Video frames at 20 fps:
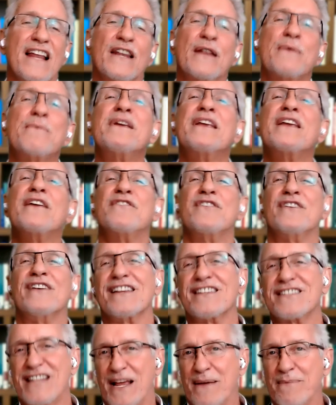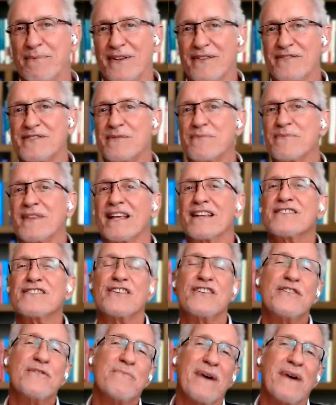Let me give you an example of some things
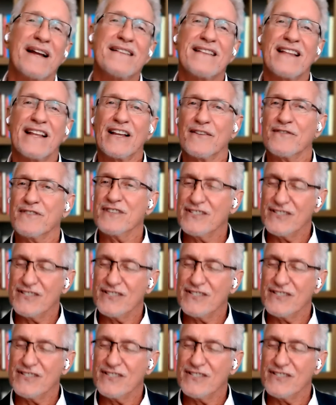that you might think of.